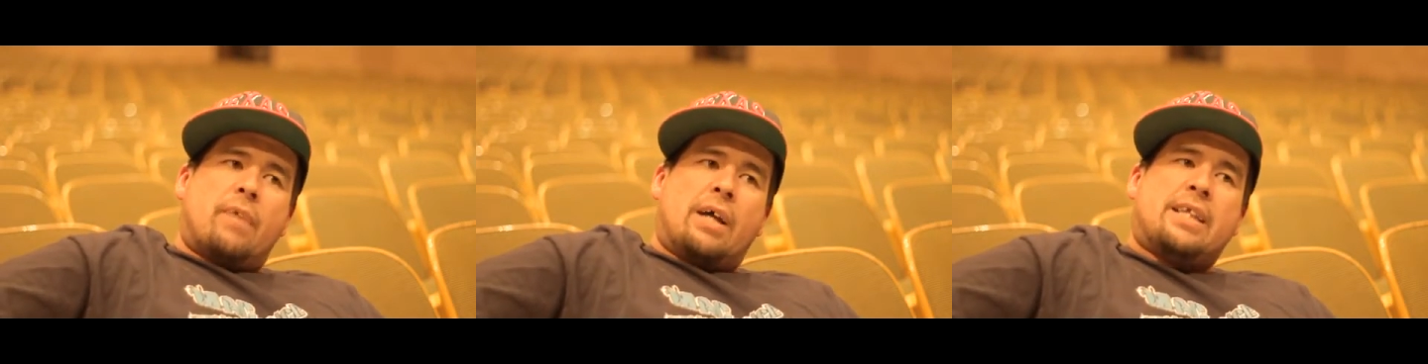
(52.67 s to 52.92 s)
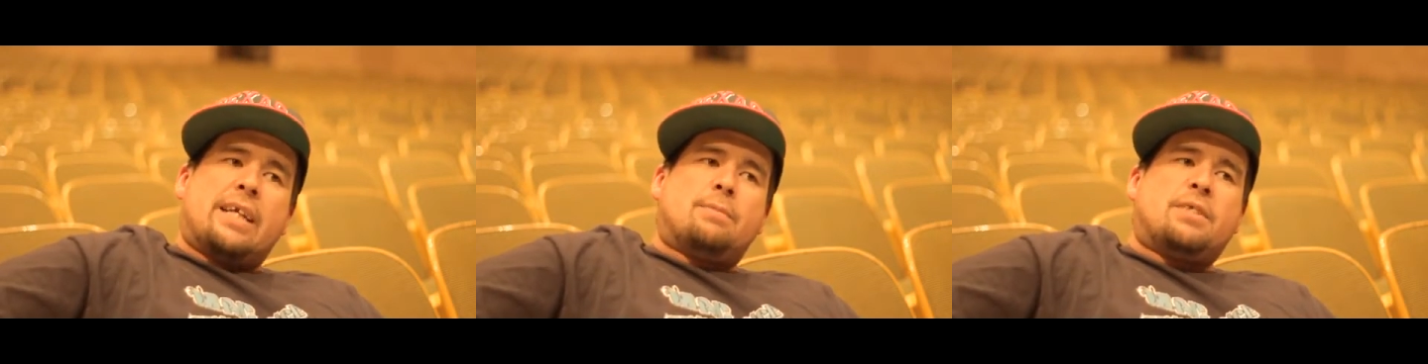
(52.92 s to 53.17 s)

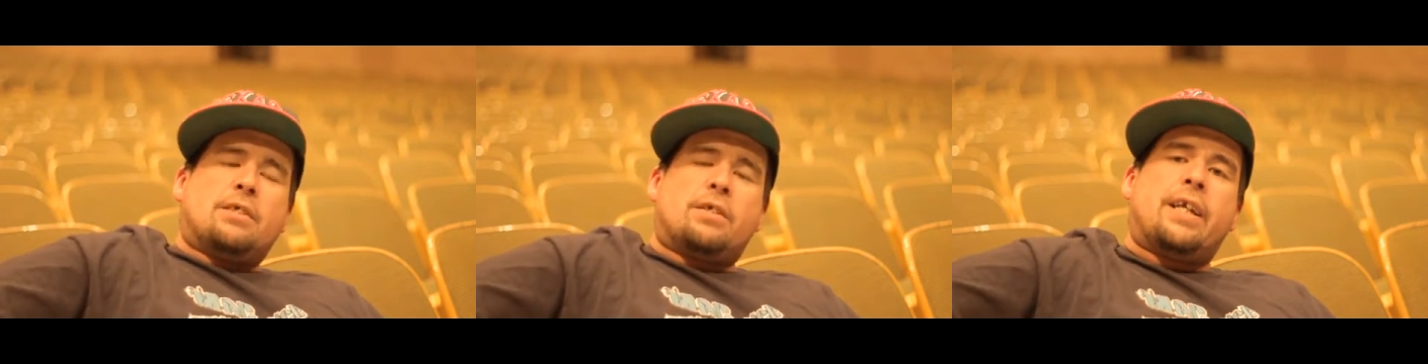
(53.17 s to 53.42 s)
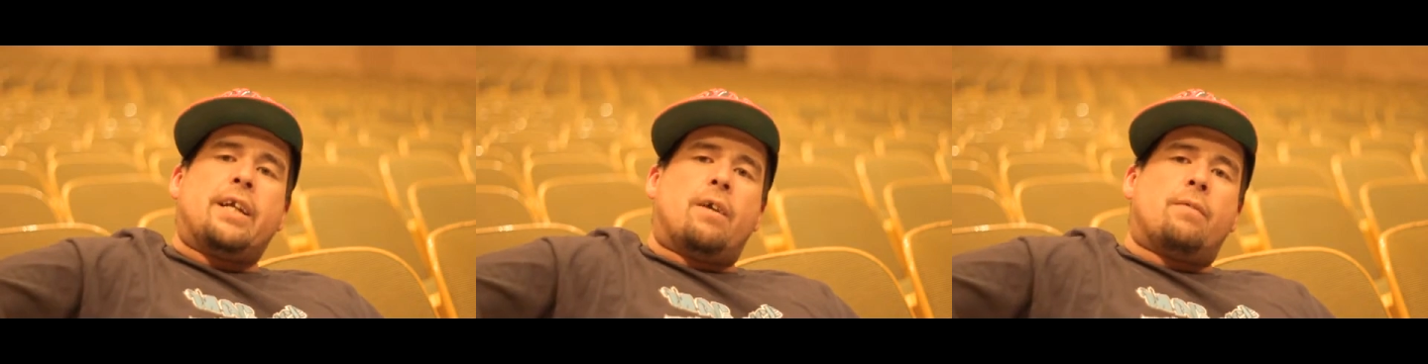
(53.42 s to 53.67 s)
I think I'm still
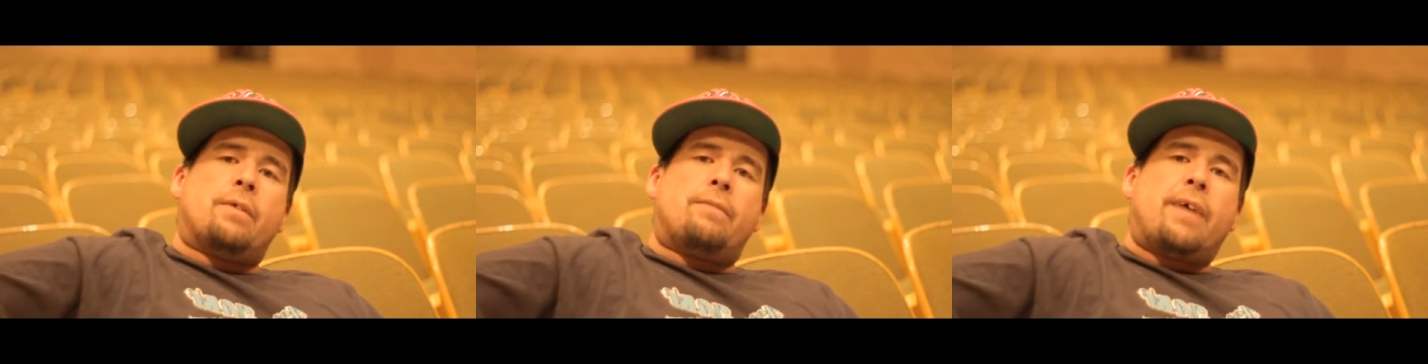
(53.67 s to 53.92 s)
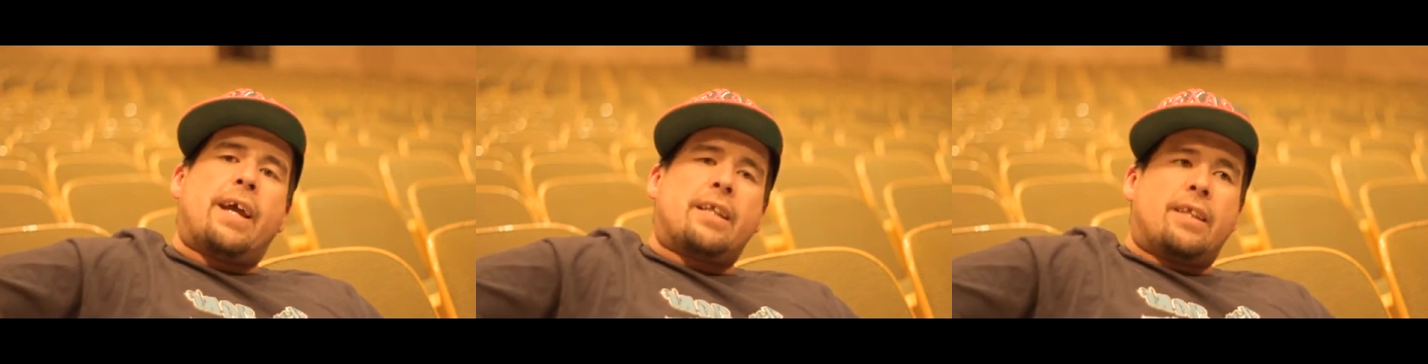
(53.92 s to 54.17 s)
getting over the
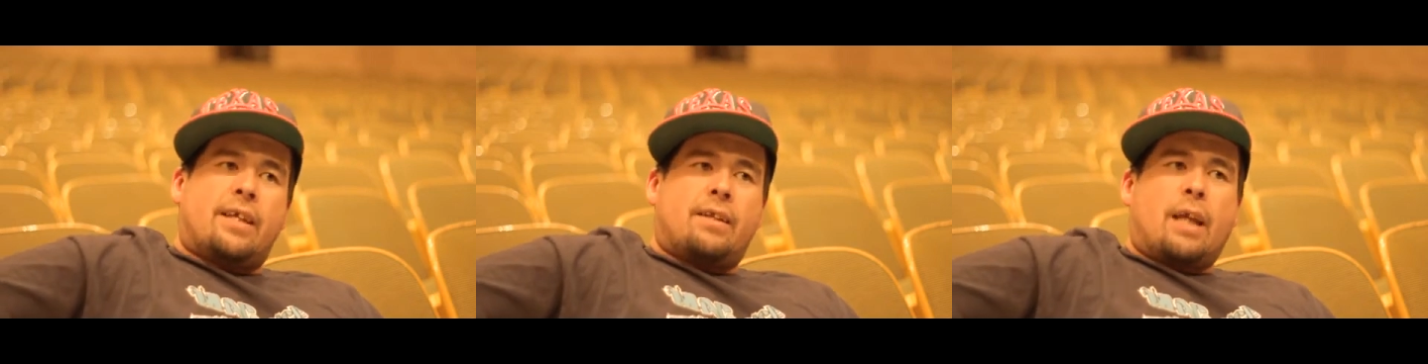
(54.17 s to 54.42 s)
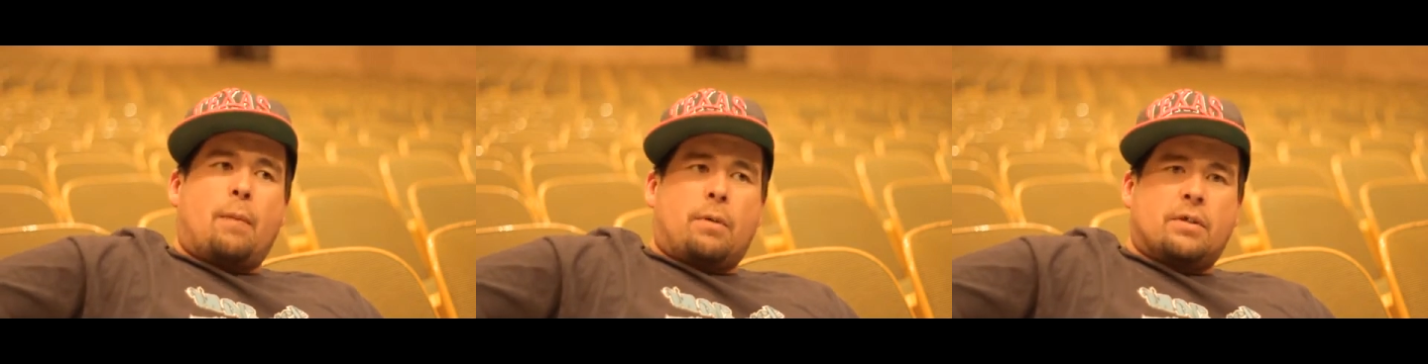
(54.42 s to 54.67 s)
fact
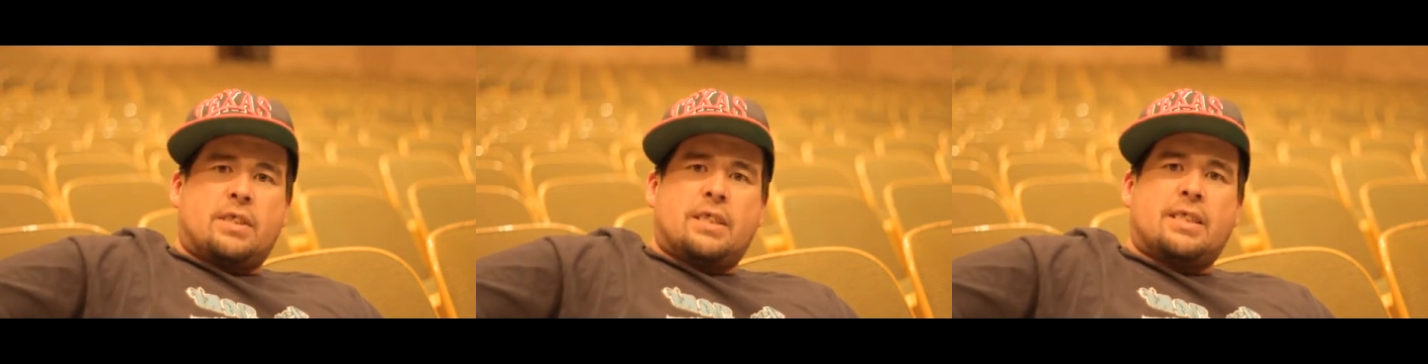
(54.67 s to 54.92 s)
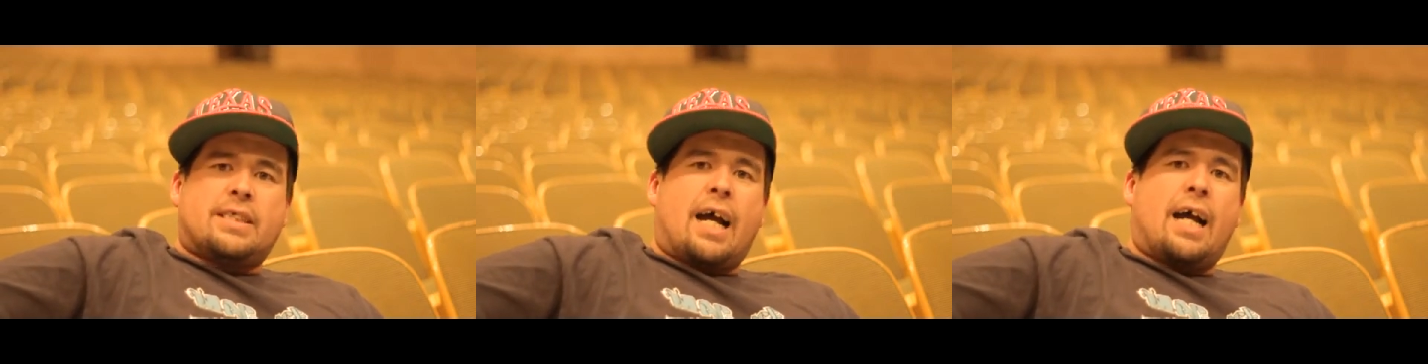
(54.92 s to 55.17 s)
that that person
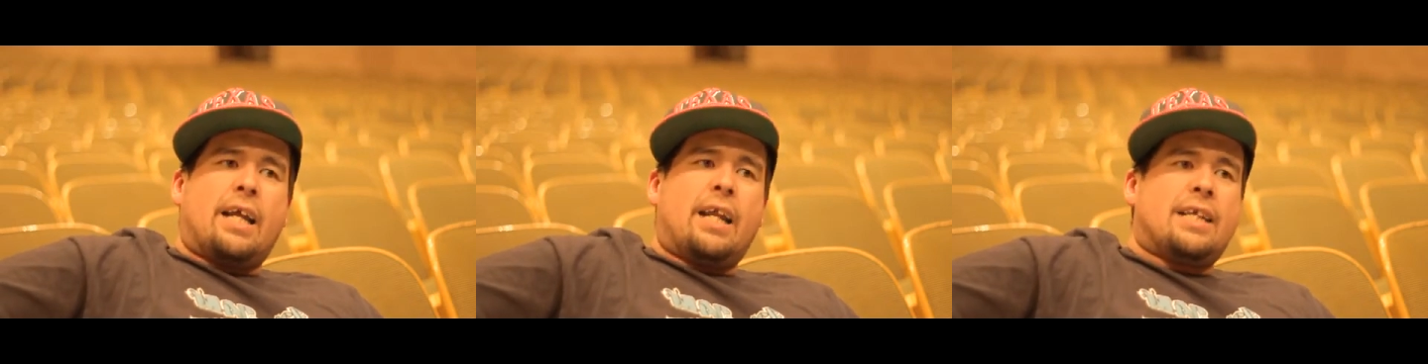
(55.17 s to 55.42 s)
has died.